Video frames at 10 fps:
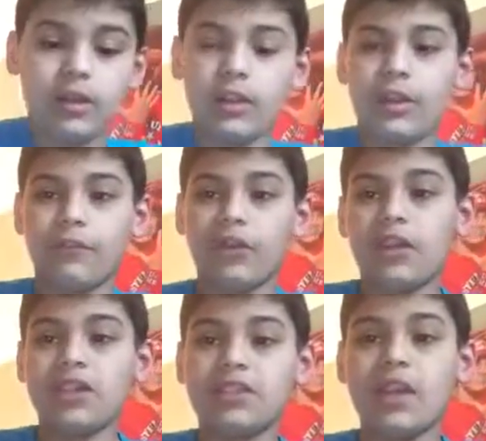Like for an
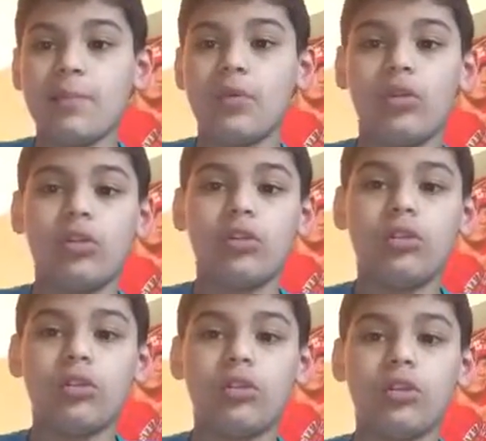example,
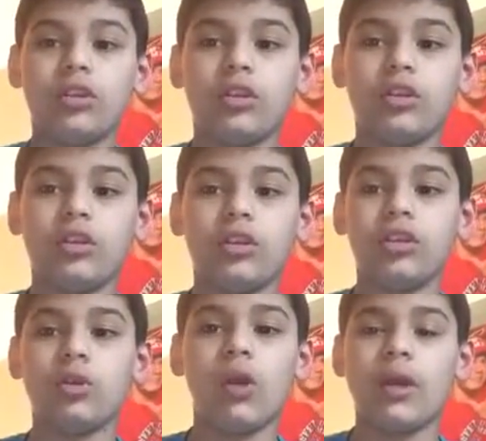I,
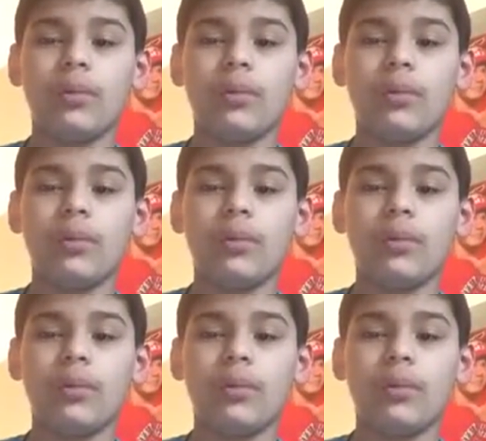you know what?